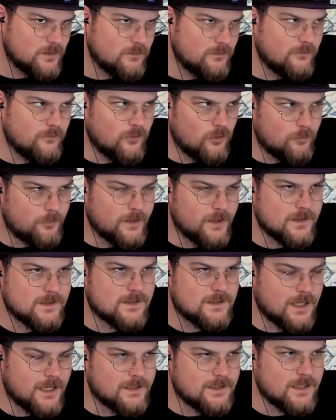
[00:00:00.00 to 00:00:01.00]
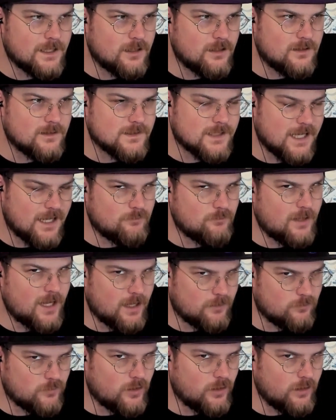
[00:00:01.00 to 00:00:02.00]
Vulpix, Ninetales, and
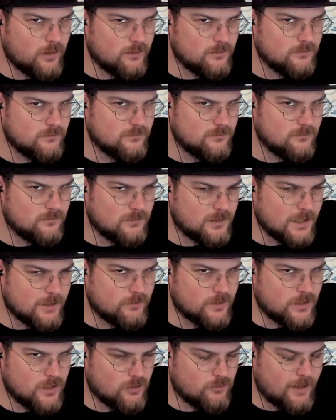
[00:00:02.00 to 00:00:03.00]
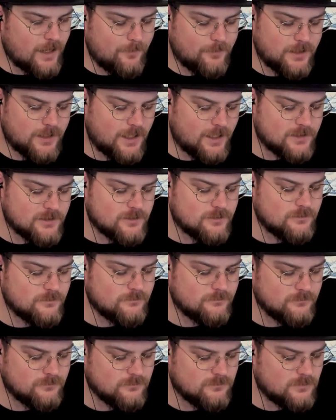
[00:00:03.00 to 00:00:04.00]
Magmar, like with no Rapidash.
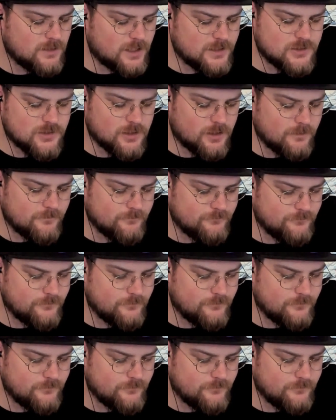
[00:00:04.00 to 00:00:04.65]
Not sure.